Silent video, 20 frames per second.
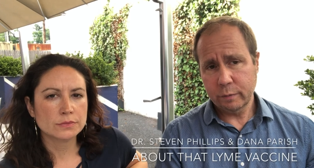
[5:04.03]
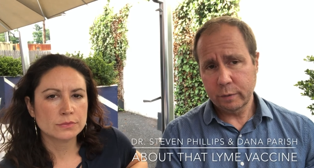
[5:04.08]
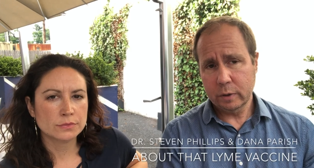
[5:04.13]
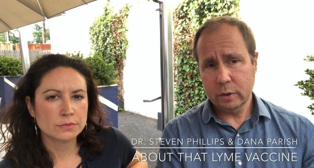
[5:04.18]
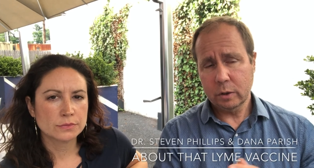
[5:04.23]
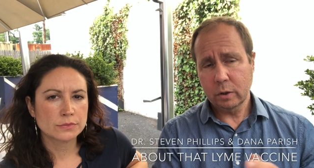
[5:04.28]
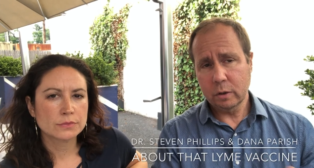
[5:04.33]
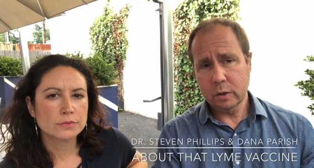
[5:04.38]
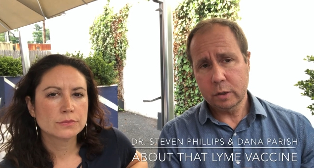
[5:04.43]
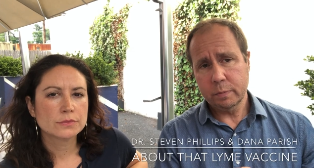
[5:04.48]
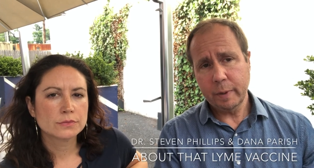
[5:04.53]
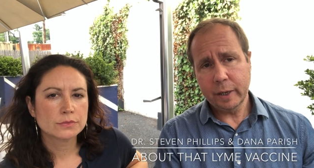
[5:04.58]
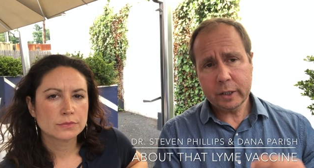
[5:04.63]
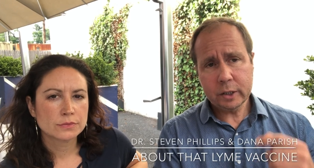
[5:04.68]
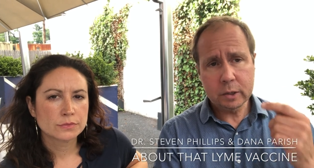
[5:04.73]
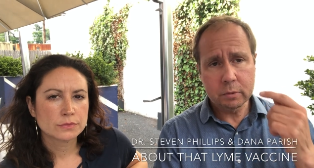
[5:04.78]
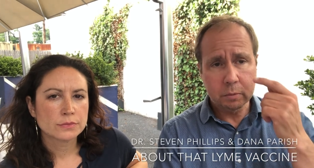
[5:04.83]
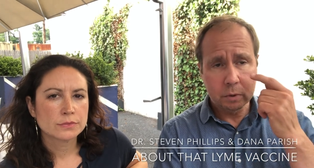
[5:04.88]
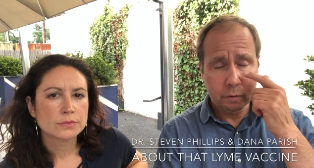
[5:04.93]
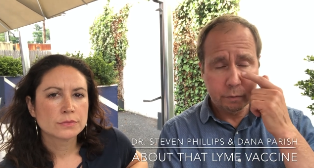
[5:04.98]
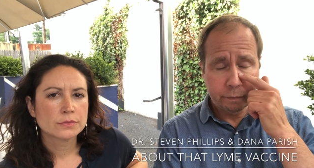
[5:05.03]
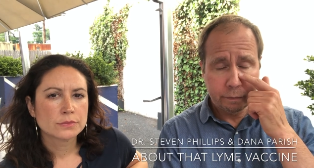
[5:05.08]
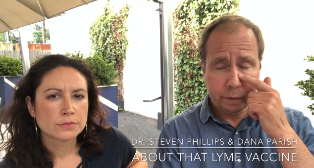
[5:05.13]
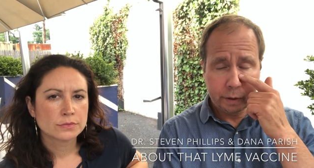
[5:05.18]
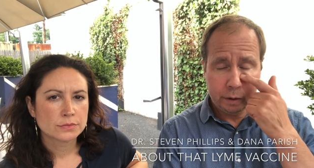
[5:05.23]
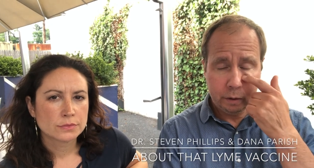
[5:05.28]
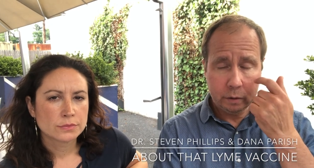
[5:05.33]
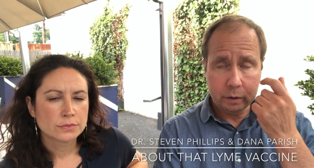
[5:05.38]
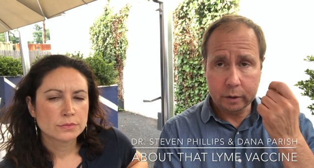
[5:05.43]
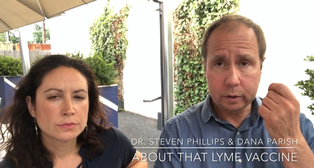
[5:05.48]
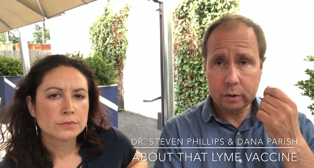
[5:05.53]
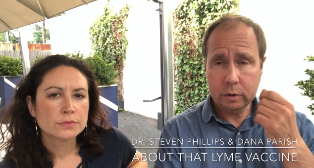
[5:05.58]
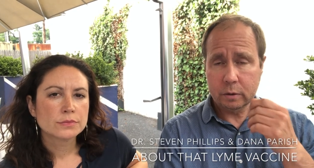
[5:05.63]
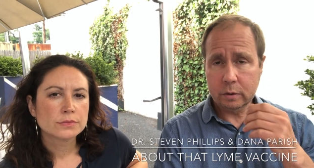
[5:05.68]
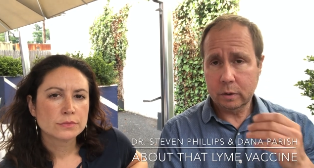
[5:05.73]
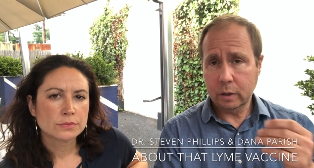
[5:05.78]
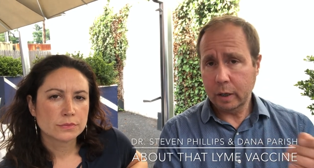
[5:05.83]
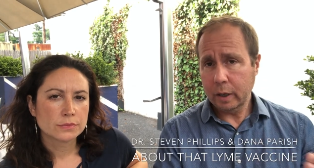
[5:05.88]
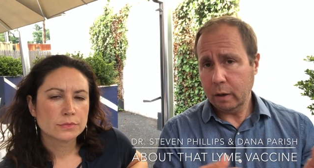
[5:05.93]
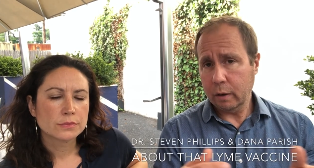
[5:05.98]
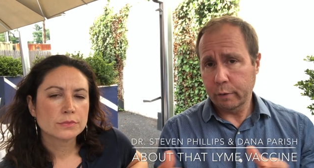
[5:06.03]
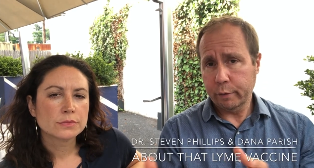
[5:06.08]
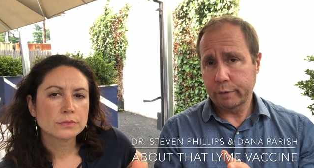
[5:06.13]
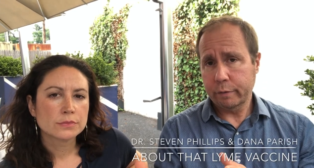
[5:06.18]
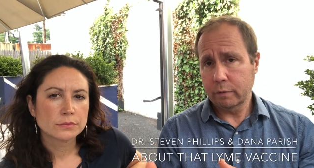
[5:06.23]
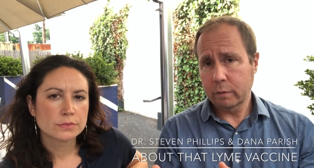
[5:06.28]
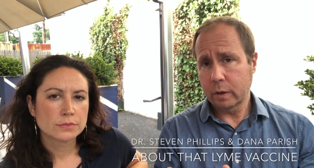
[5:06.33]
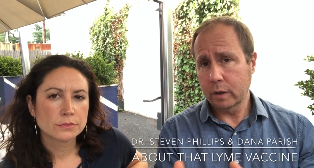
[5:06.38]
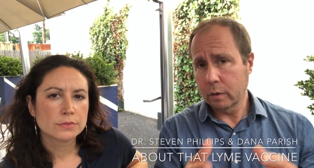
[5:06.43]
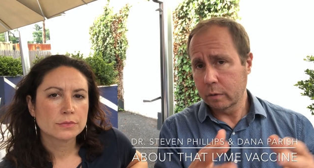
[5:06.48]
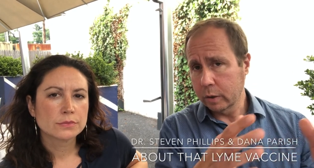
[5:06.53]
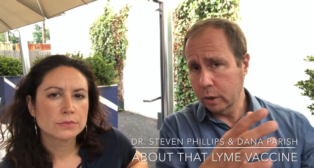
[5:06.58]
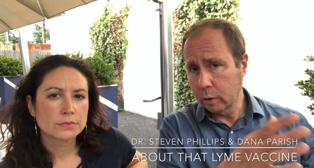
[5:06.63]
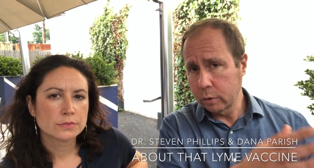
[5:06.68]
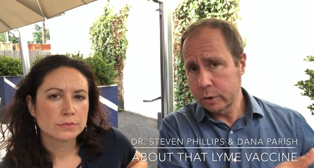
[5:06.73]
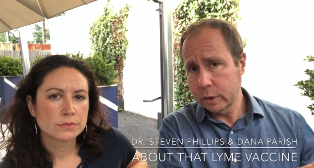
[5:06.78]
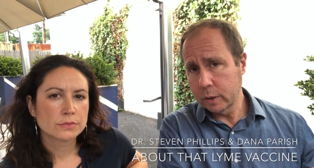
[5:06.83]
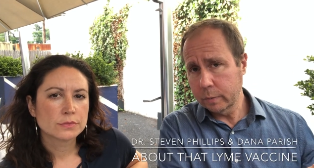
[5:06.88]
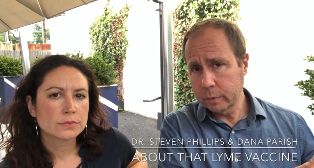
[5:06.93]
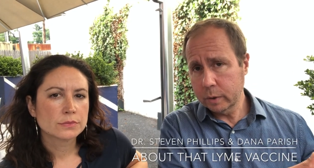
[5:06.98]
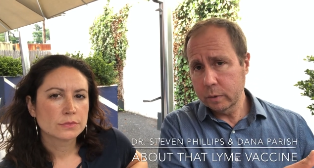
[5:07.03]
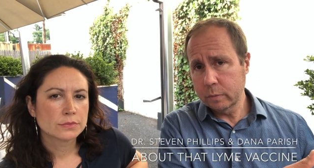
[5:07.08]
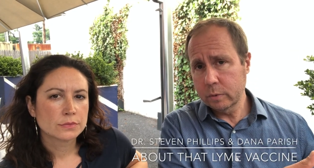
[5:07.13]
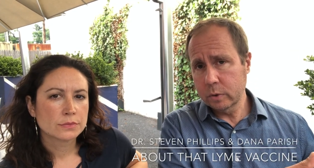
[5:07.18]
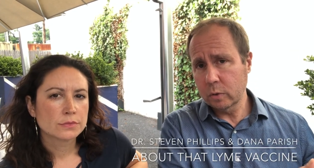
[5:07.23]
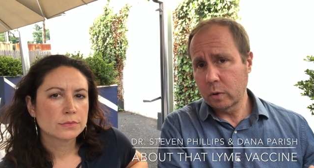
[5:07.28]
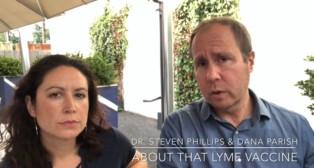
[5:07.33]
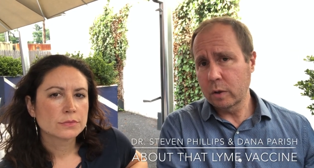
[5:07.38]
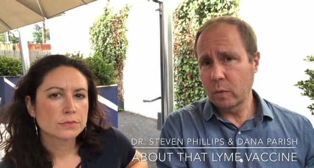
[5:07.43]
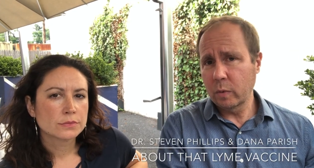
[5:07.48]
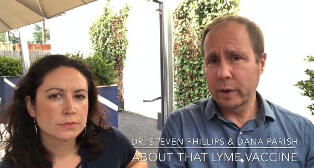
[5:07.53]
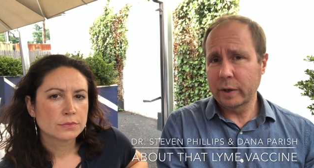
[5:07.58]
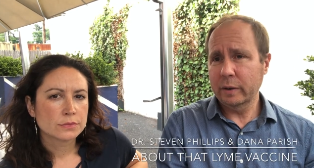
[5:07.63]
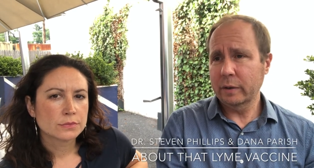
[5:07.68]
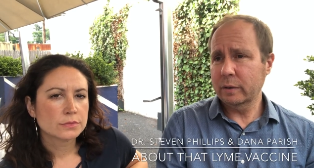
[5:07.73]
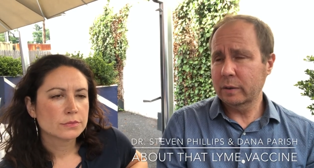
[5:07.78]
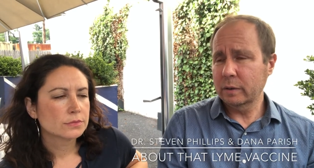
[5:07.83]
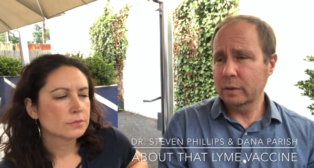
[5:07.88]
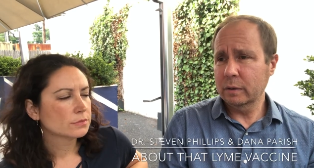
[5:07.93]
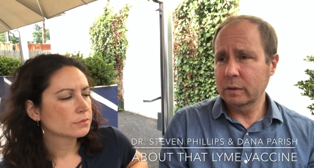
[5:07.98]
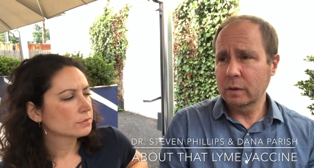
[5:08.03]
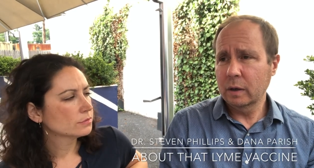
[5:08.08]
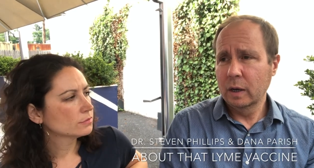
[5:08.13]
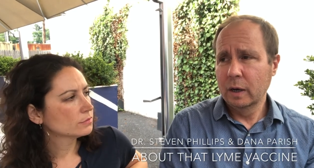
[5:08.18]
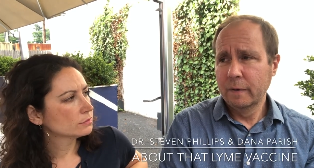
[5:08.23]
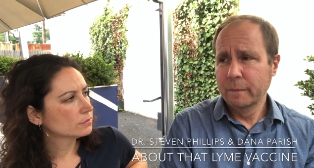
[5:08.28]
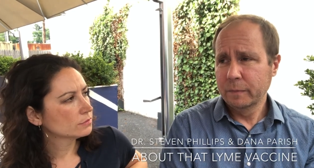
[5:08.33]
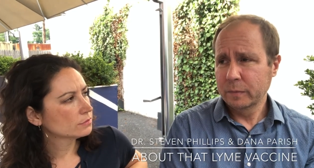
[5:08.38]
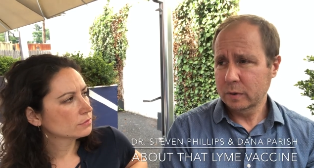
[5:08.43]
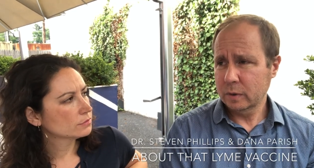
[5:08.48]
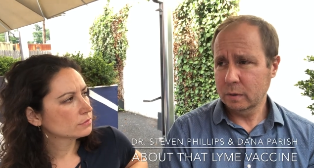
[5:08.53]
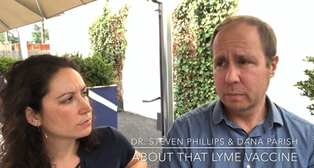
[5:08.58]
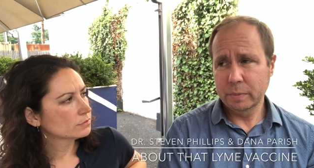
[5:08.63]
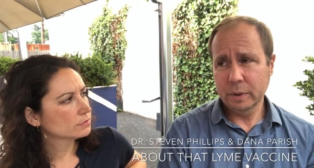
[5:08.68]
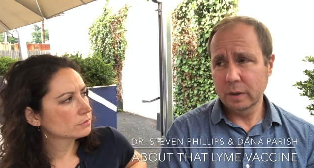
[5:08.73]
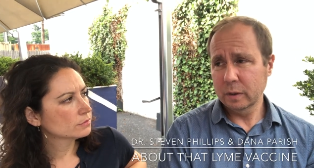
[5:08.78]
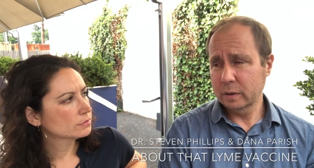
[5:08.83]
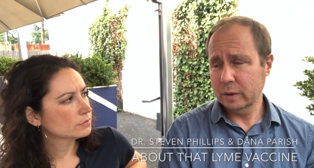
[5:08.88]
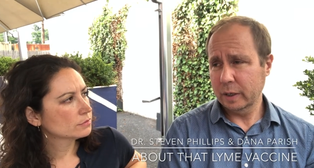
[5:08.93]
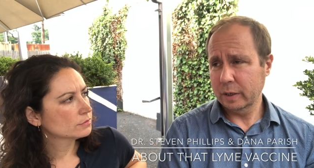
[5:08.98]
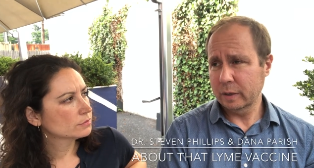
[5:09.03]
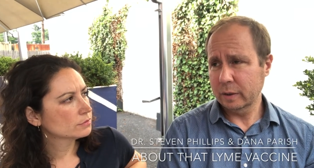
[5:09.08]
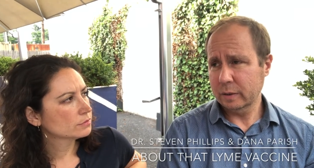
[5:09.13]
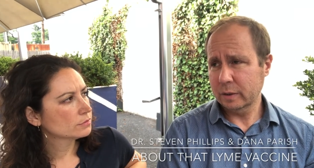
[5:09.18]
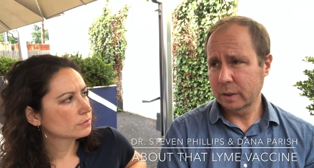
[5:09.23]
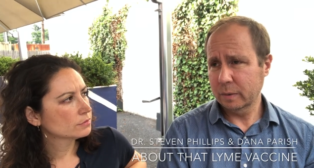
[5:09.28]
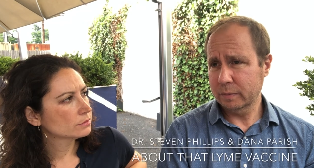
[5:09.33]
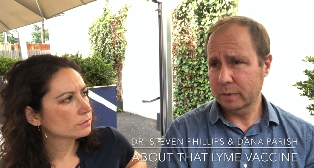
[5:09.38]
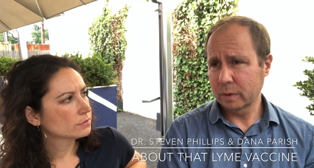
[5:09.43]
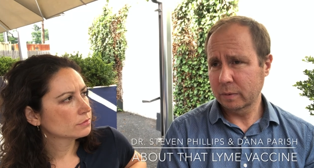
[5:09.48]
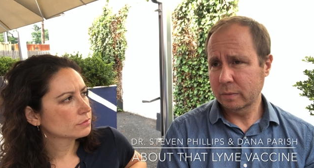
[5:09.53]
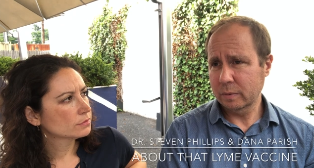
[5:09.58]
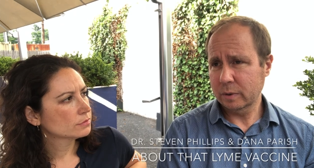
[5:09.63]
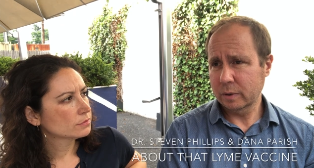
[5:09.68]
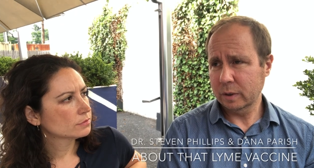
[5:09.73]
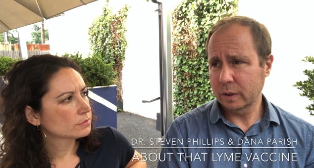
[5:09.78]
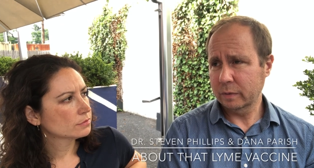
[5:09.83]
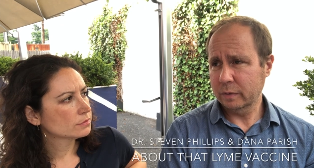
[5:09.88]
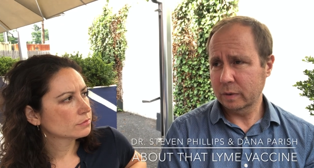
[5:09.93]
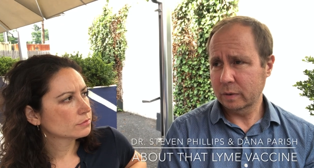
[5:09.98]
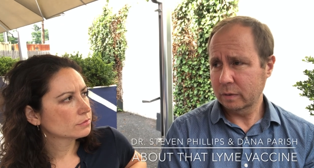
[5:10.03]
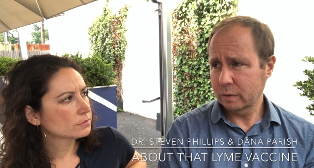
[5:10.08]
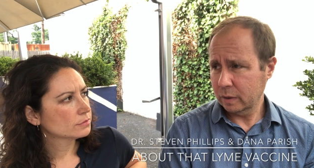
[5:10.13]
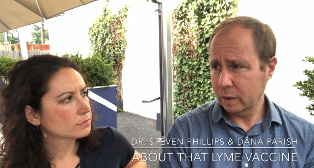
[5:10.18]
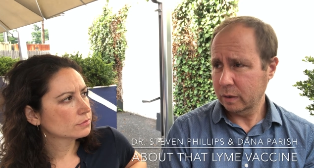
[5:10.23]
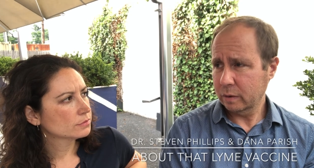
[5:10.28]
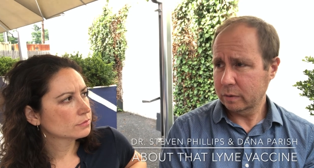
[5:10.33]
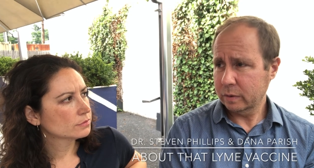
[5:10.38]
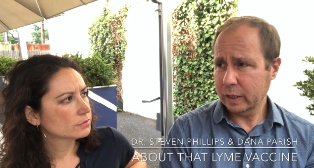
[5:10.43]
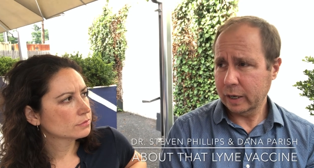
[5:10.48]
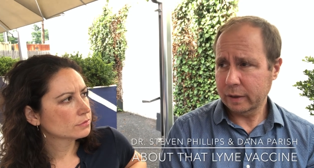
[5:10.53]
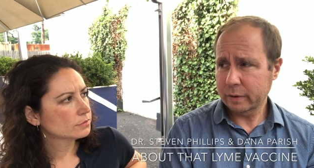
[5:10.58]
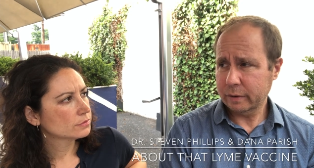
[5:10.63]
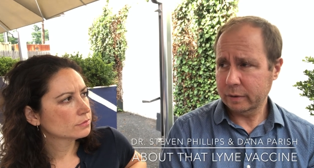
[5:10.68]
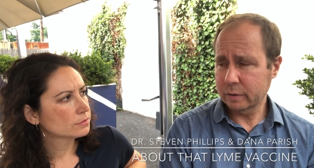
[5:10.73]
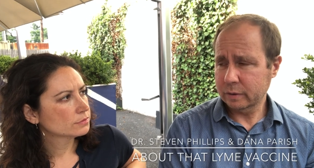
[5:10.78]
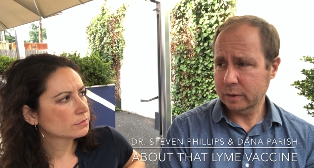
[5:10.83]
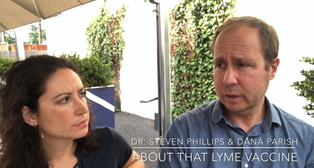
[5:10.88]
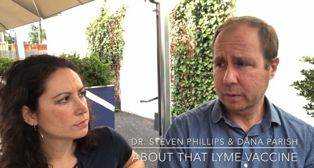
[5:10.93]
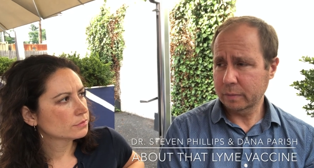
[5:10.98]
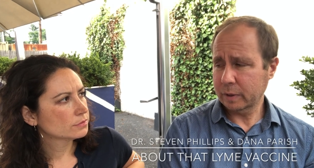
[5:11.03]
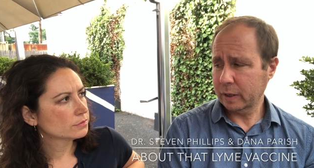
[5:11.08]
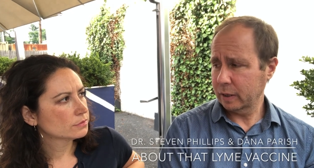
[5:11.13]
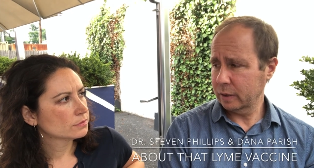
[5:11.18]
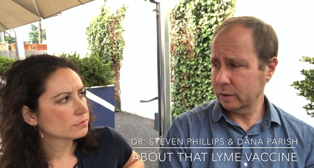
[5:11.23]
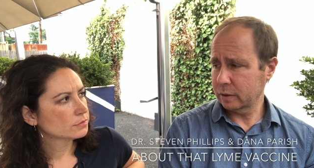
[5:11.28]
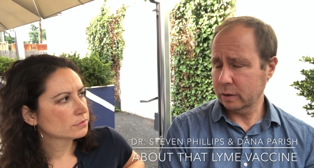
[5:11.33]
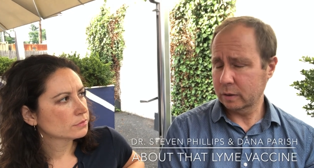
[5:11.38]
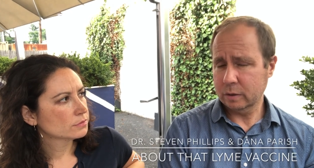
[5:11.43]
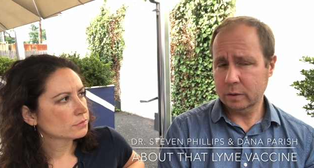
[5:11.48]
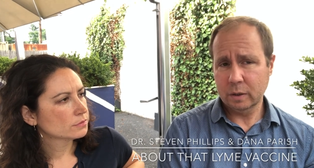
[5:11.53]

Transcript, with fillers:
Speaker 1: for this whole spectrum of illness to health, you know, no symptoms all the way to debilitating symptoms and even, you know, death in some cases.